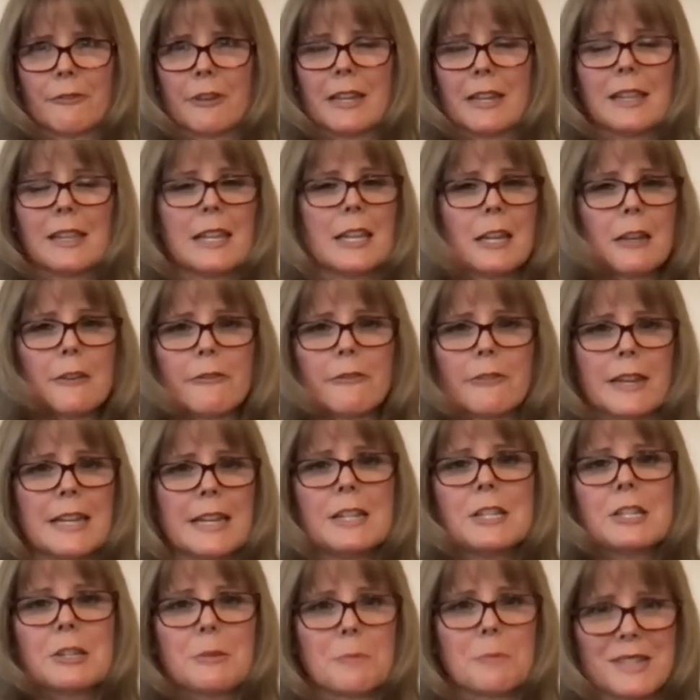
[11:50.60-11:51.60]
feeling
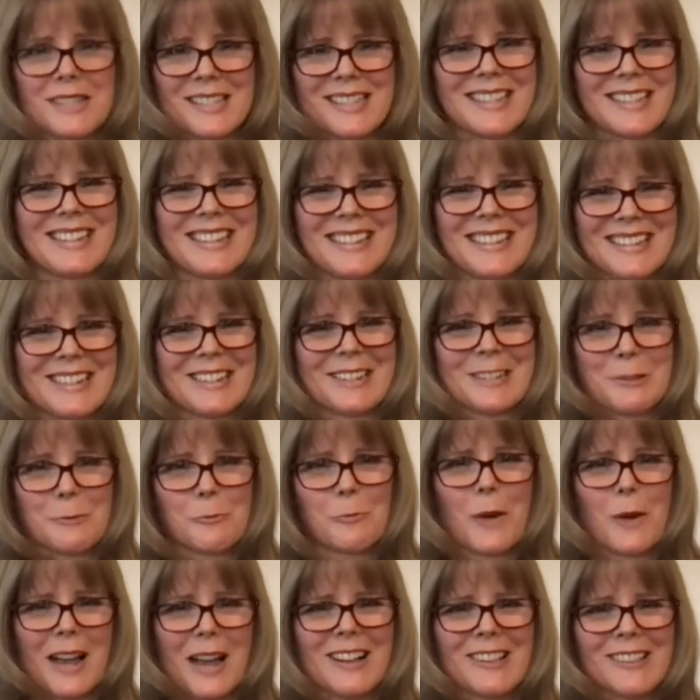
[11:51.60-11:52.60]
of intimacy
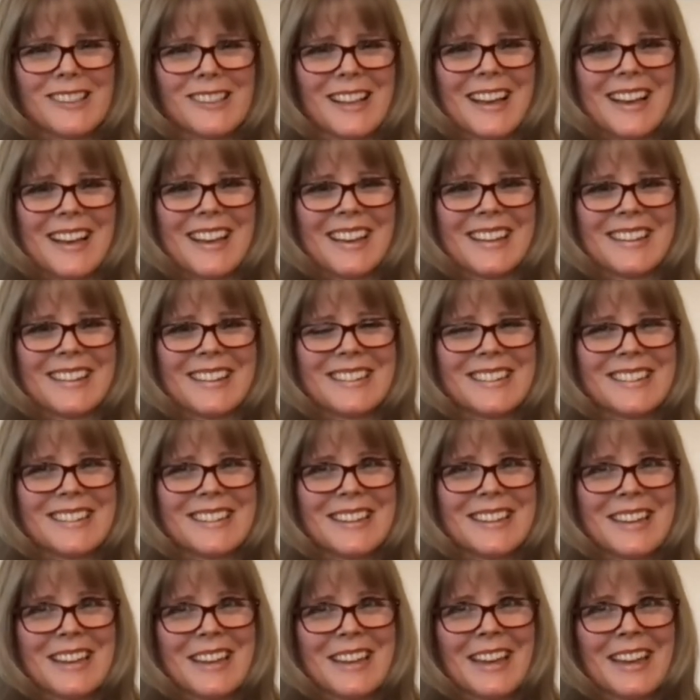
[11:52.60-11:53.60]
as well.
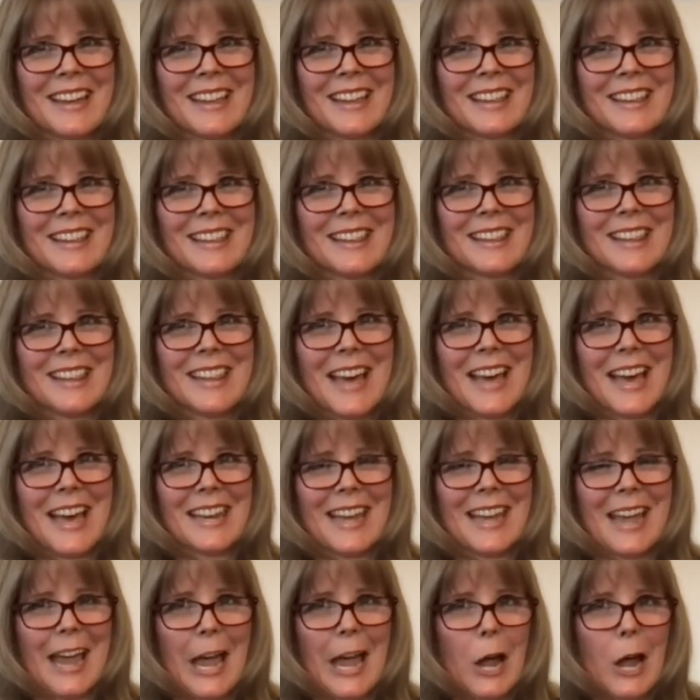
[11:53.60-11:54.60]
And
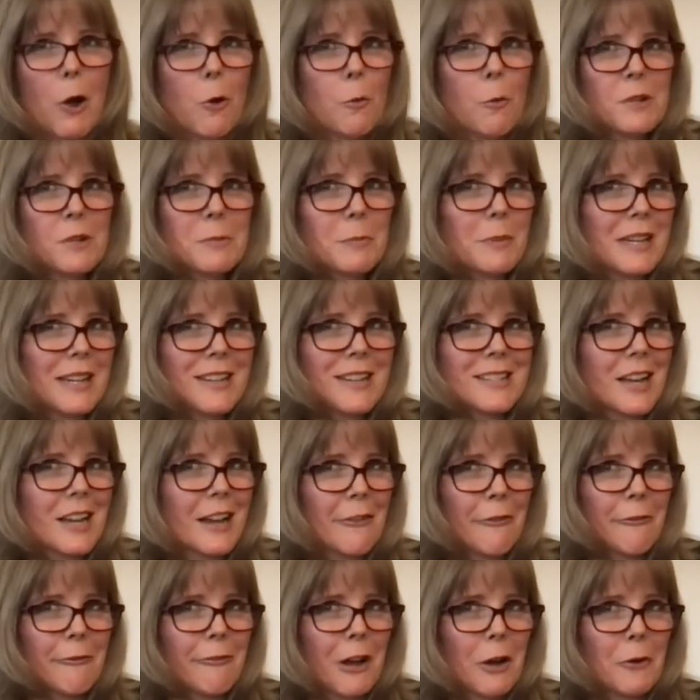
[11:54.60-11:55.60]
that helped because
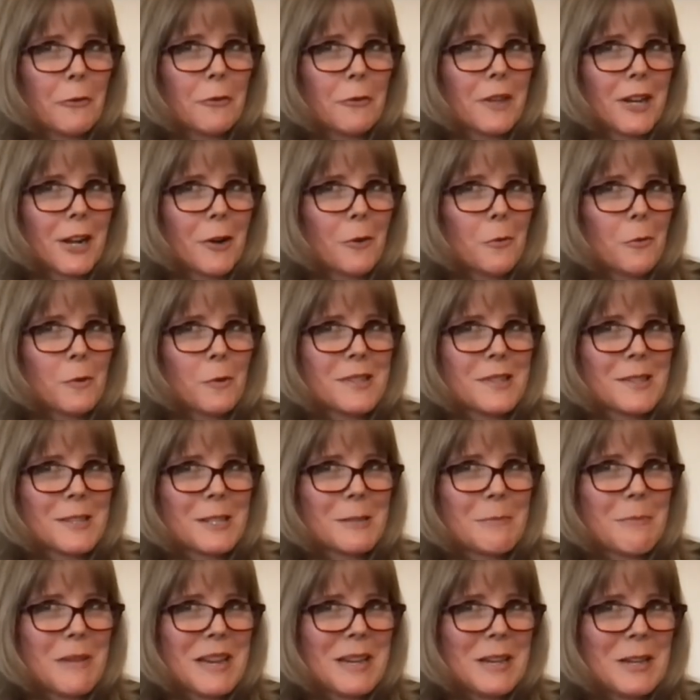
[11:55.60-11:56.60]
I felt that I wasn't
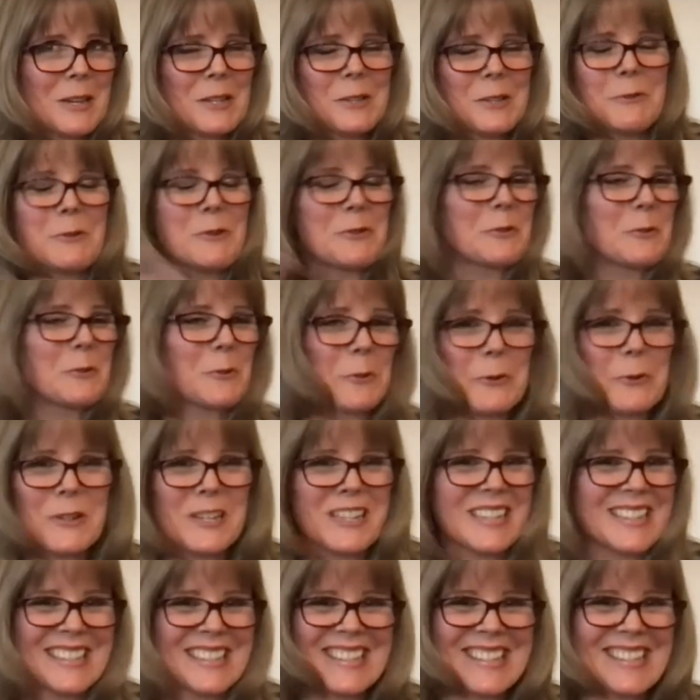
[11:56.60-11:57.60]
speaking to an
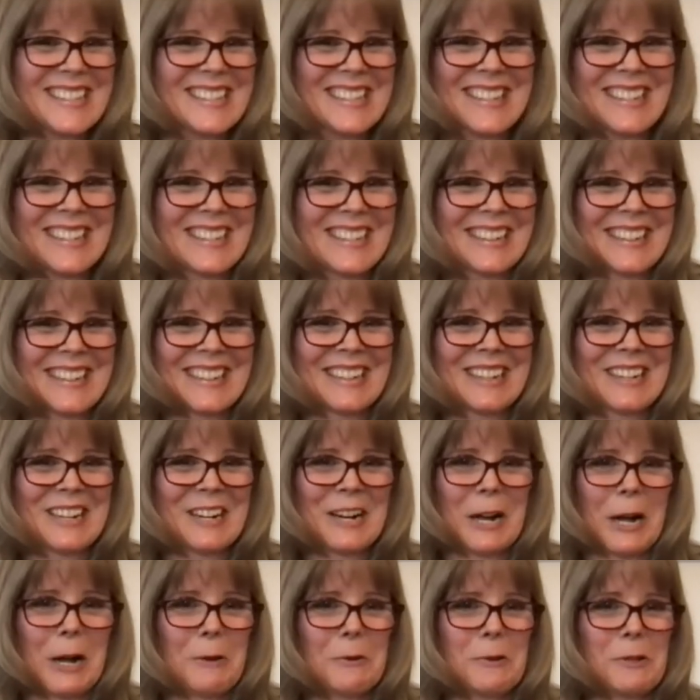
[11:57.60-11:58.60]
audience.
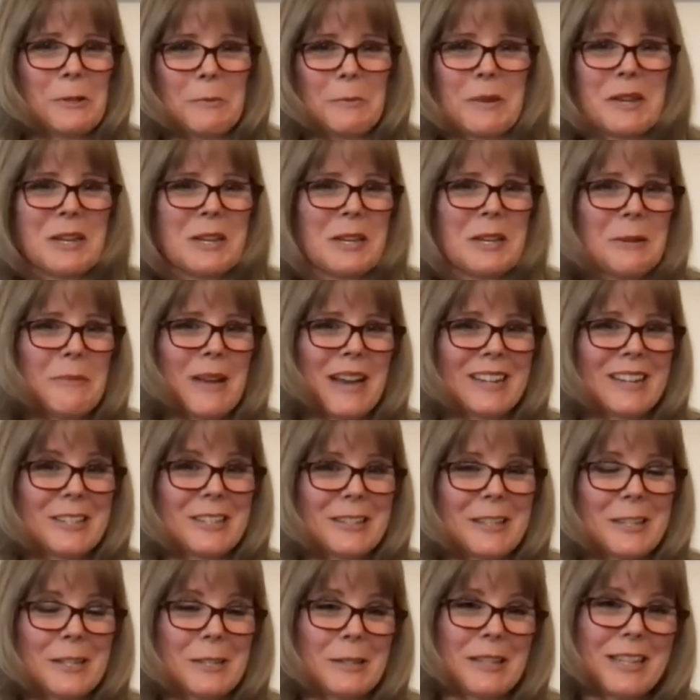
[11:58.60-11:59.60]
I was speaking back
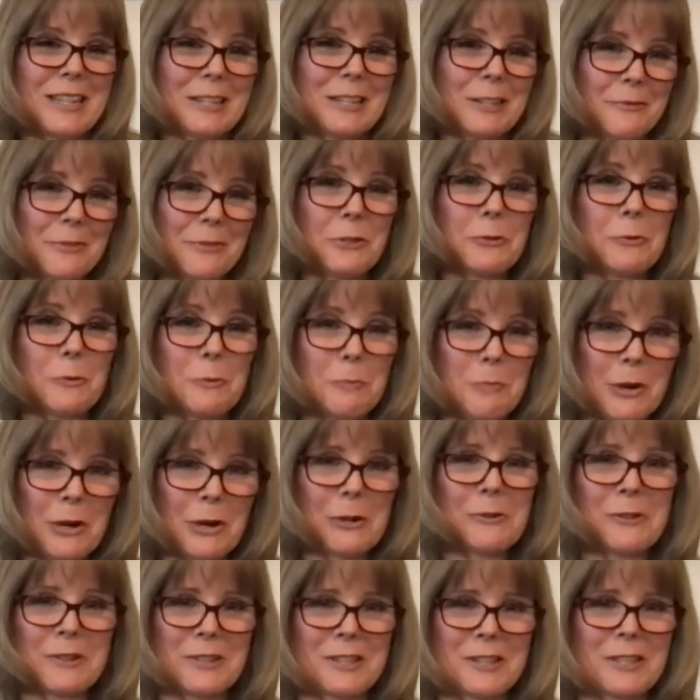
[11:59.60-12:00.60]
to these individual
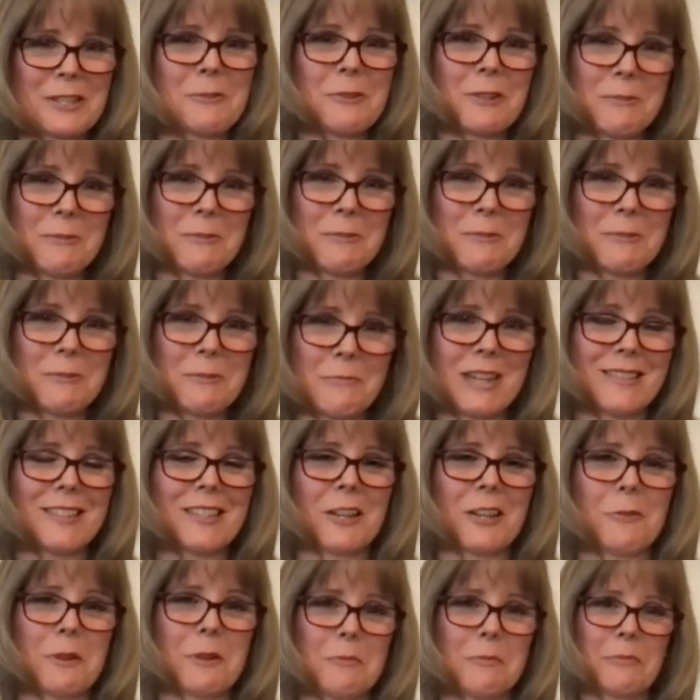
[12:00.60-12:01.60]
poets who had
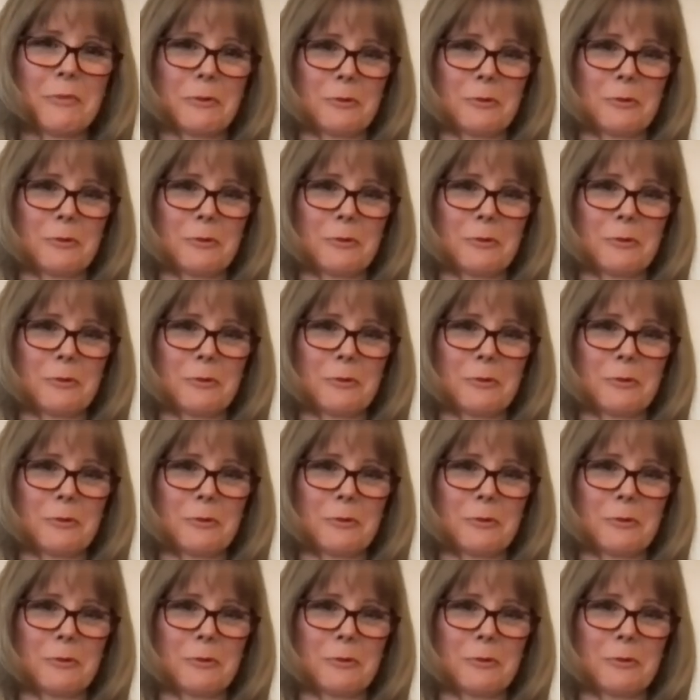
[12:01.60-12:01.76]
been so